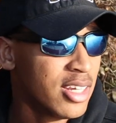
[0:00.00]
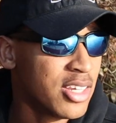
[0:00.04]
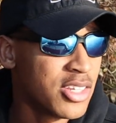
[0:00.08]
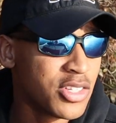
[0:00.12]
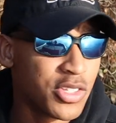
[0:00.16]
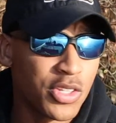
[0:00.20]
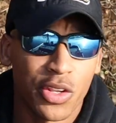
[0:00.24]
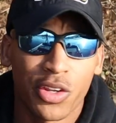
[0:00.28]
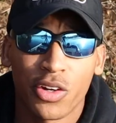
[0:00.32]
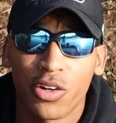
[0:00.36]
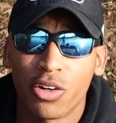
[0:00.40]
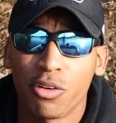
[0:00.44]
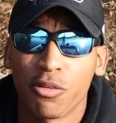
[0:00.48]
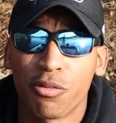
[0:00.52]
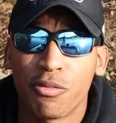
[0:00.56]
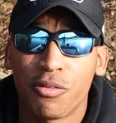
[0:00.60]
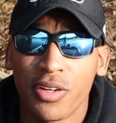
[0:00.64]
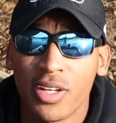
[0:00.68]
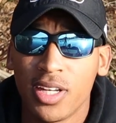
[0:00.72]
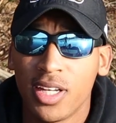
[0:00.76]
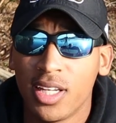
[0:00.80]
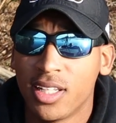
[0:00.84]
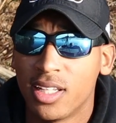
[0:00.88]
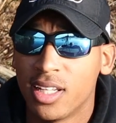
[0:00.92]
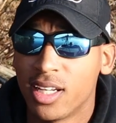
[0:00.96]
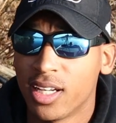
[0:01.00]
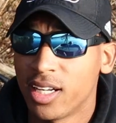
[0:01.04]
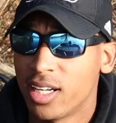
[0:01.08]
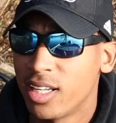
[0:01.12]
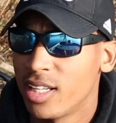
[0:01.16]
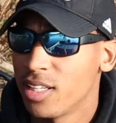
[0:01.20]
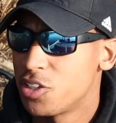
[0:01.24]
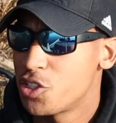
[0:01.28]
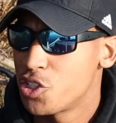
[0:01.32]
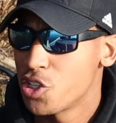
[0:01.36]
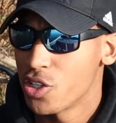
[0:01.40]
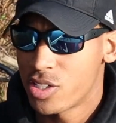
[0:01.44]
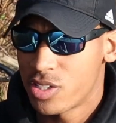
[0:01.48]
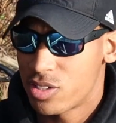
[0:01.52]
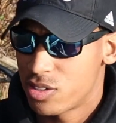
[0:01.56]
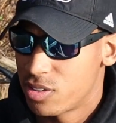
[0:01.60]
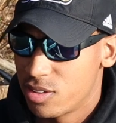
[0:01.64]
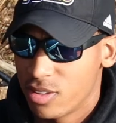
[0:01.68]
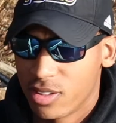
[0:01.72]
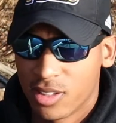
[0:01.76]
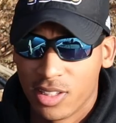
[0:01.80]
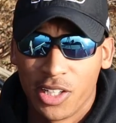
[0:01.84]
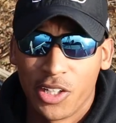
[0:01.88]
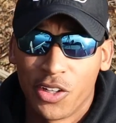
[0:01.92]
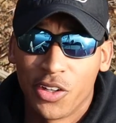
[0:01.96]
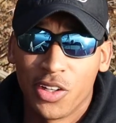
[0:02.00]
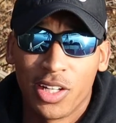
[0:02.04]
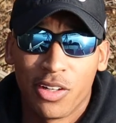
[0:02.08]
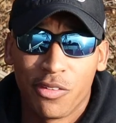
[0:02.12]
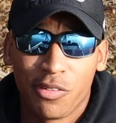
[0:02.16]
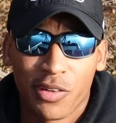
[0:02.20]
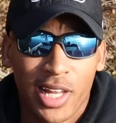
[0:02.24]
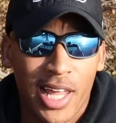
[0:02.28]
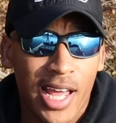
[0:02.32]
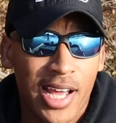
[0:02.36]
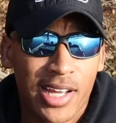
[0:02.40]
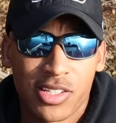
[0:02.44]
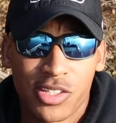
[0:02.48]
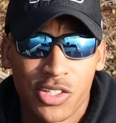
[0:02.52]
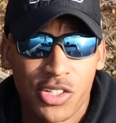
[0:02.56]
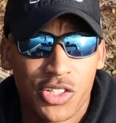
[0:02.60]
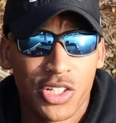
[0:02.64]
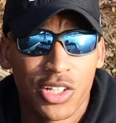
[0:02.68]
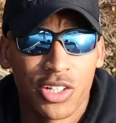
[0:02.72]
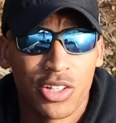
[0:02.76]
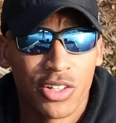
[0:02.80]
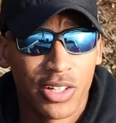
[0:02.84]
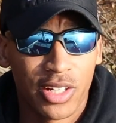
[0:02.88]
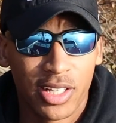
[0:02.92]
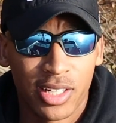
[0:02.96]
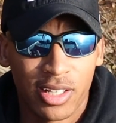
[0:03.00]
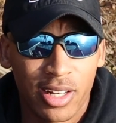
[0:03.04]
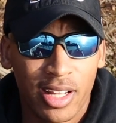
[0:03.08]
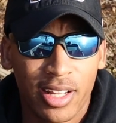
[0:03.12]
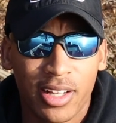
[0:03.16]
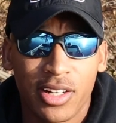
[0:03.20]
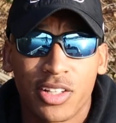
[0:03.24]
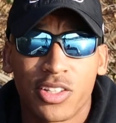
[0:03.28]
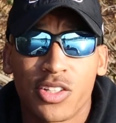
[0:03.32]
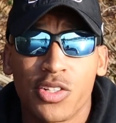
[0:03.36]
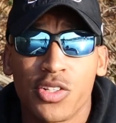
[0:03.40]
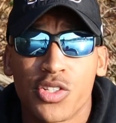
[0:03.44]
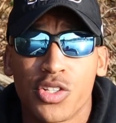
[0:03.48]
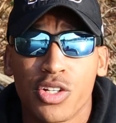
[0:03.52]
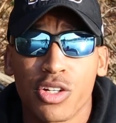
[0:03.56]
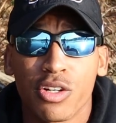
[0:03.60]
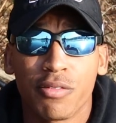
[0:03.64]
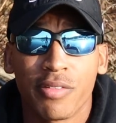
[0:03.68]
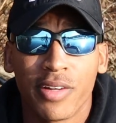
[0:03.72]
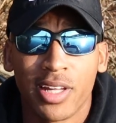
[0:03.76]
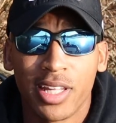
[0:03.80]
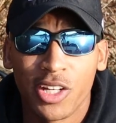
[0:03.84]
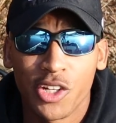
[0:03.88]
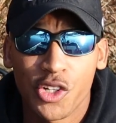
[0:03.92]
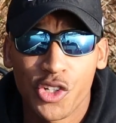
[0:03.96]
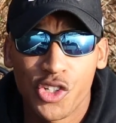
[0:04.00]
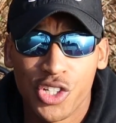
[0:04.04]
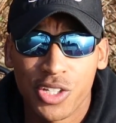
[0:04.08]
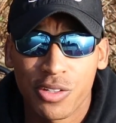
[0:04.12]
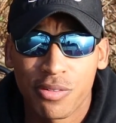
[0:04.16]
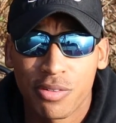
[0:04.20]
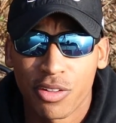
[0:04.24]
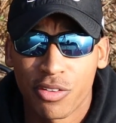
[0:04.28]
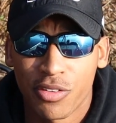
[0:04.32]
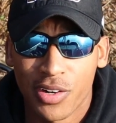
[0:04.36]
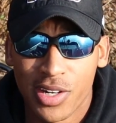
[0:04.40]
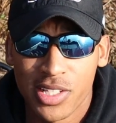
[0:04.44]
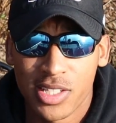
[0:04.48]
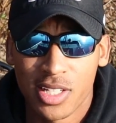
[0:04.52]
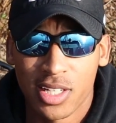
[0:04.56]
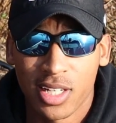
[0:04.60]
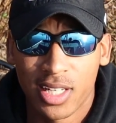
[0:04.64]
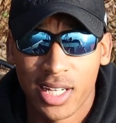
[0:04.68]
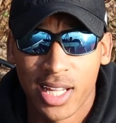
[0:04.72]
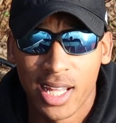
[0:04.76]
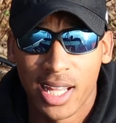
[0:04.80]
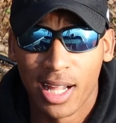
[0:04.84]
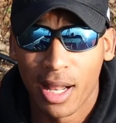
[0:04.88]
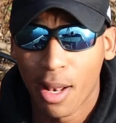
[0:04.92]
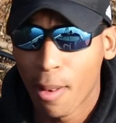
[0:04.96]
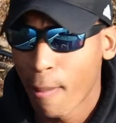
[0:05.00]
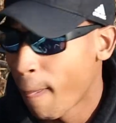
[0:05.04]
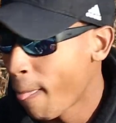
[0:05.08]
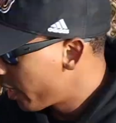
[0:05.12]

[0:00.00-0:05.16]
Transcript: So they're going to feed and then just literally relax and chill and conserve energy for the rest of the day.